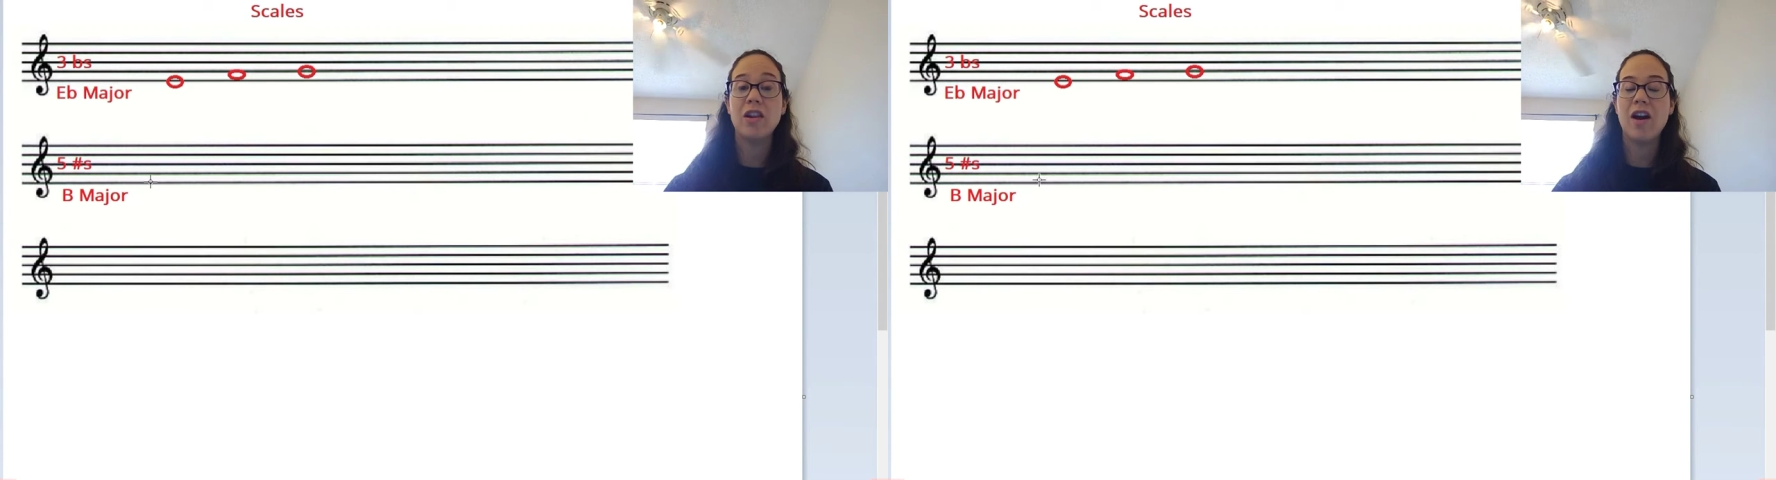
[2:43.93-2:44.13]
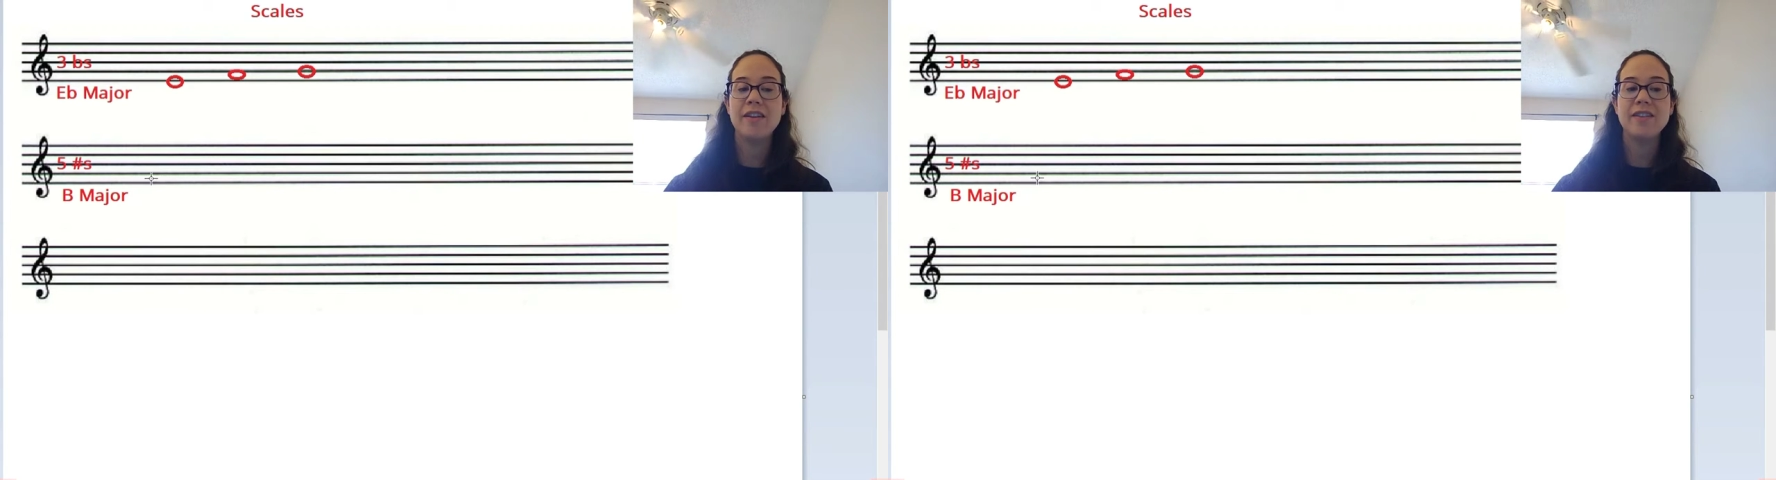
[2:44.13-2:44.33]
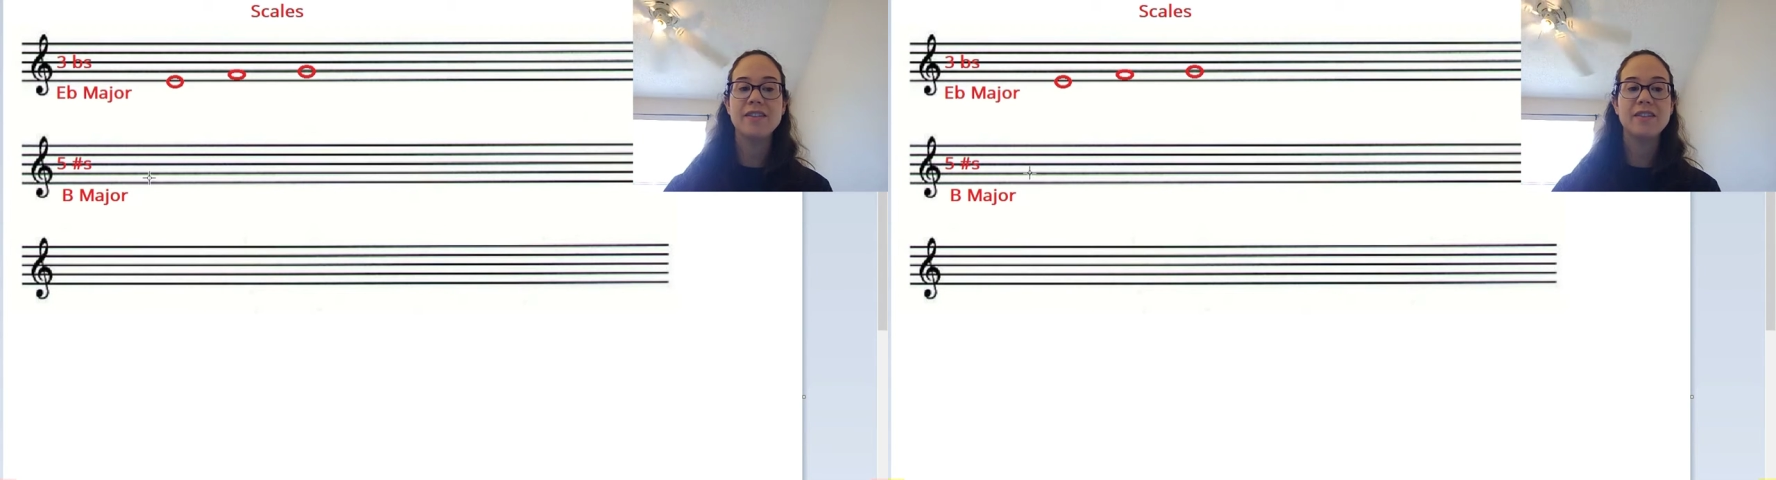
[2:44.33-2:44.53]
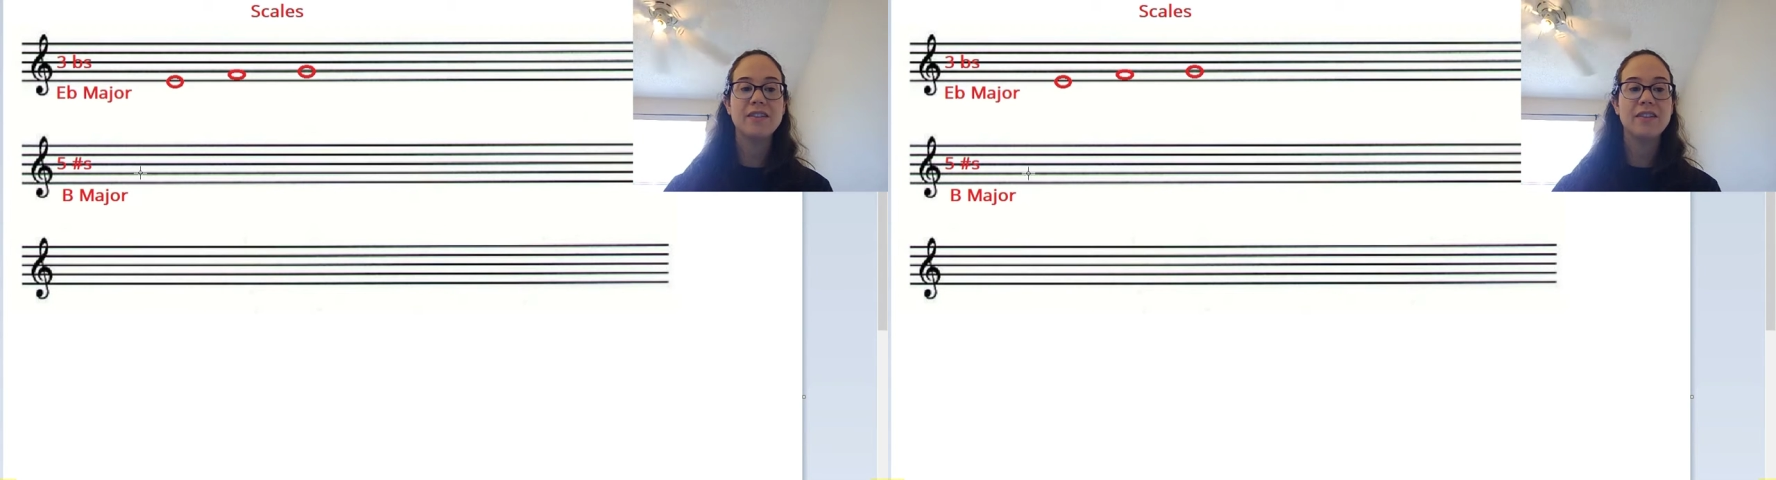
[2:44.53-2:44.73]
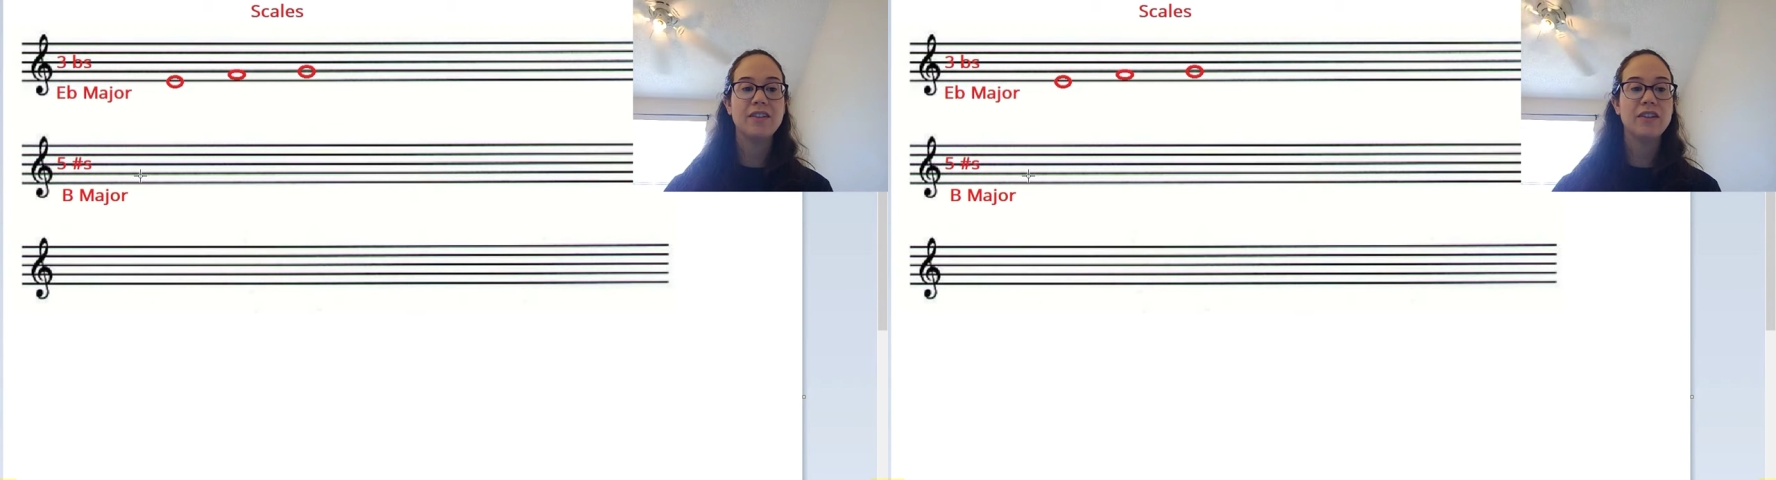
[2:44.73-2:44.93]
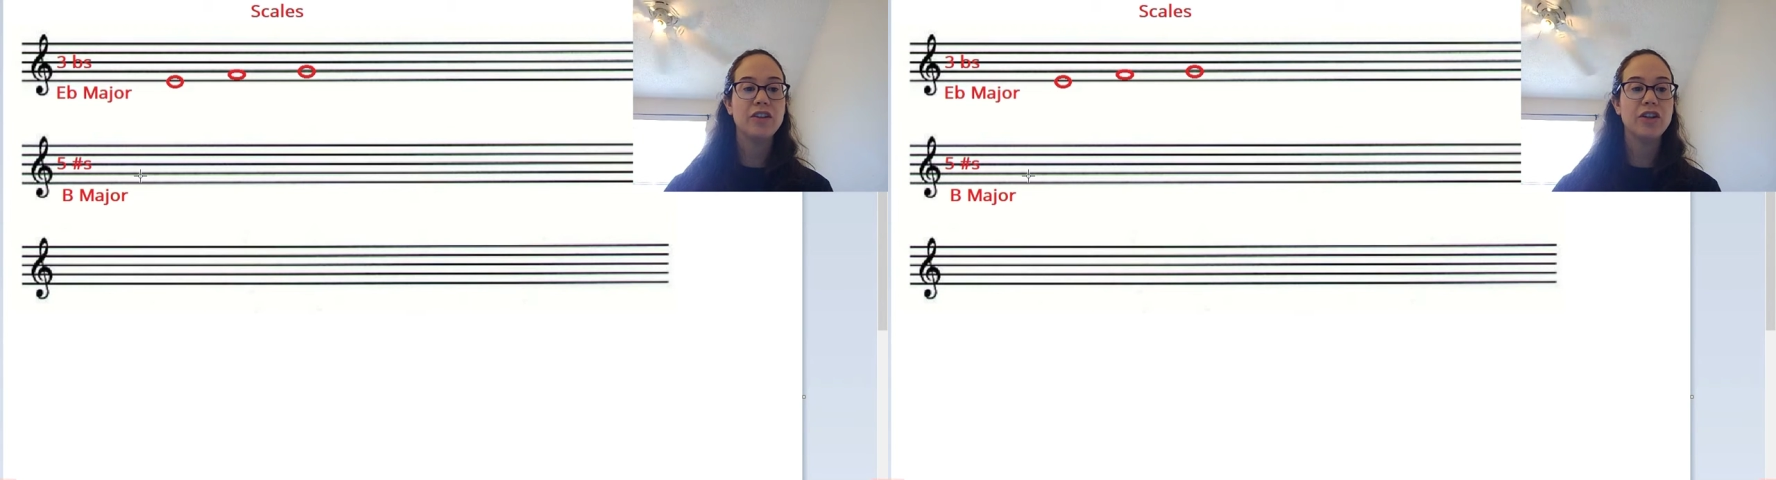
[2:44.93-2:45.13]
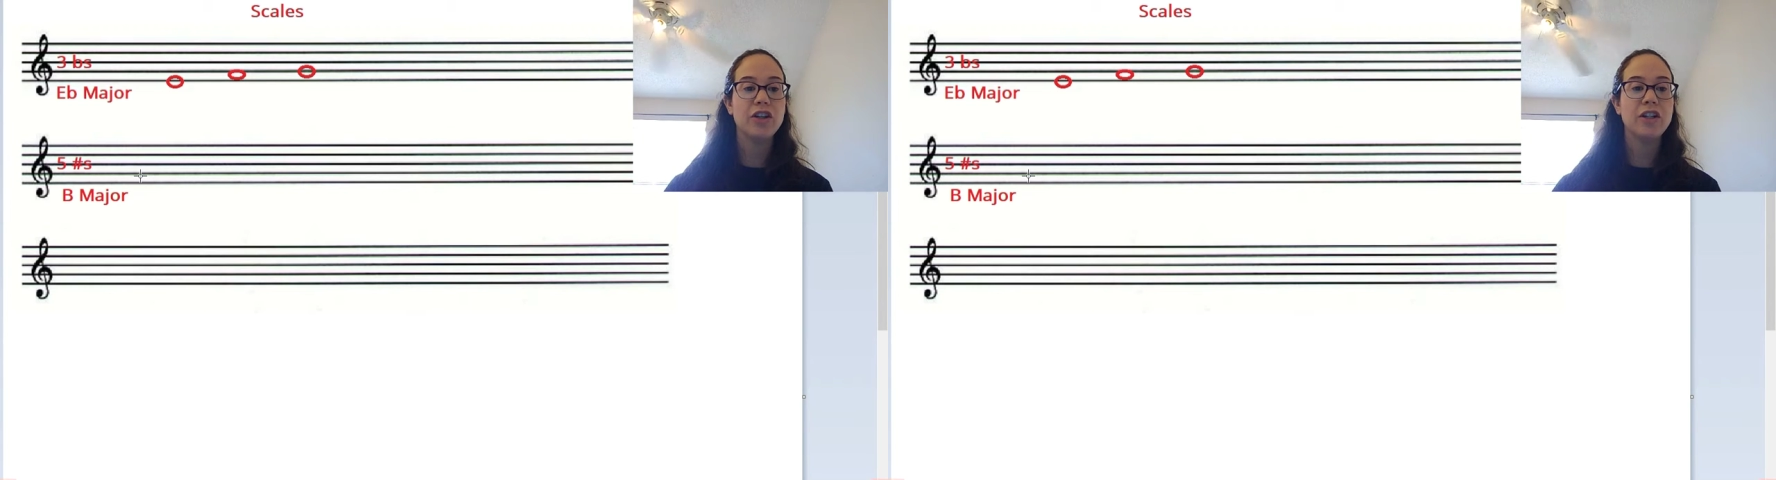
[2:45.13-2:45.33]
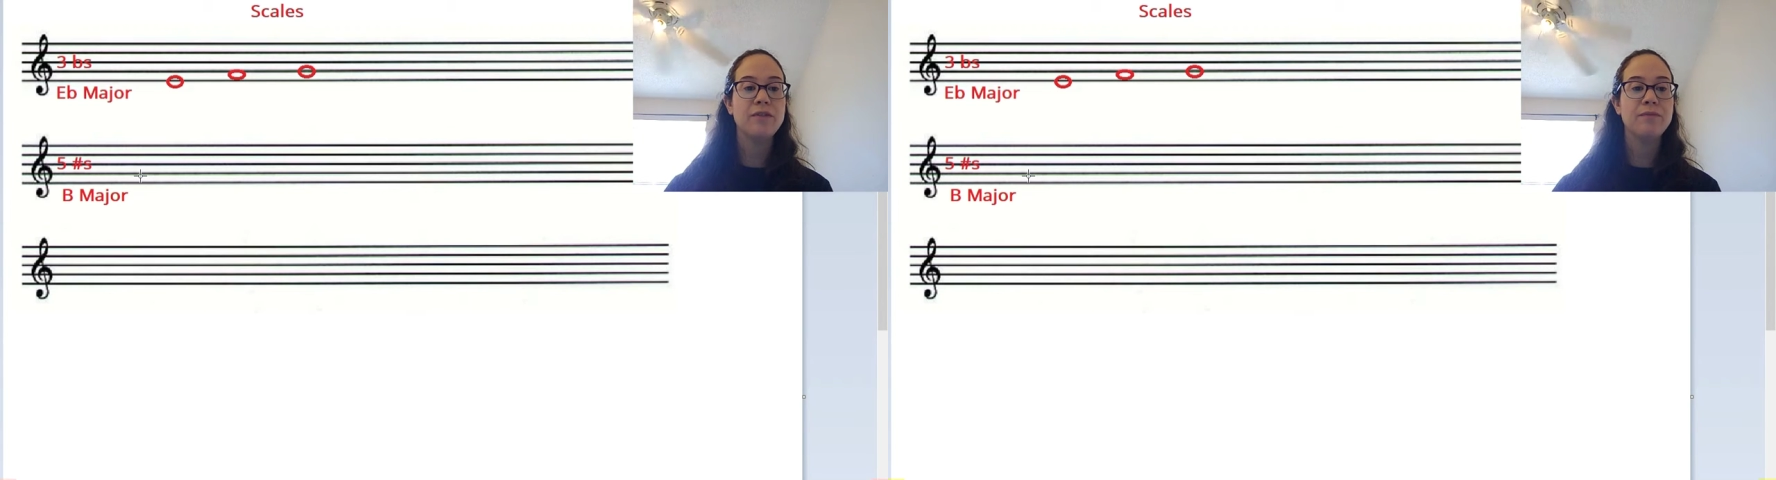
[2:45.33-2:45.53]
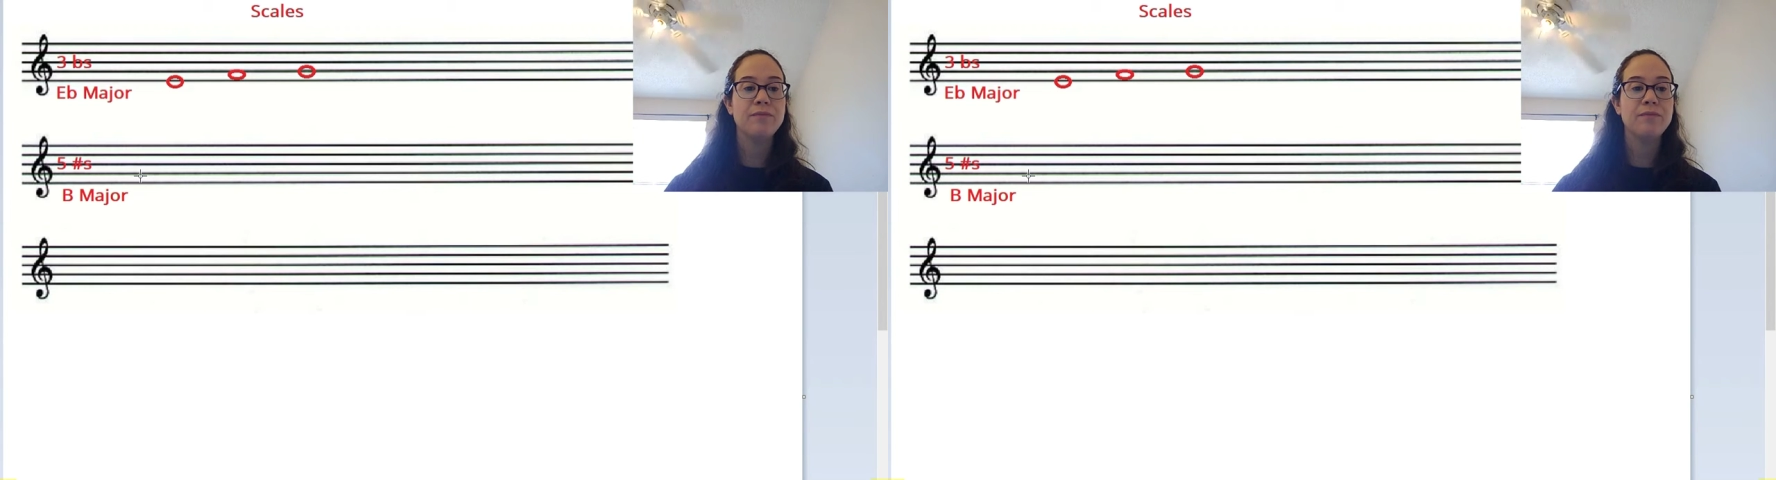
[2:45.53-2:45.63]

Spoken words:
lines, good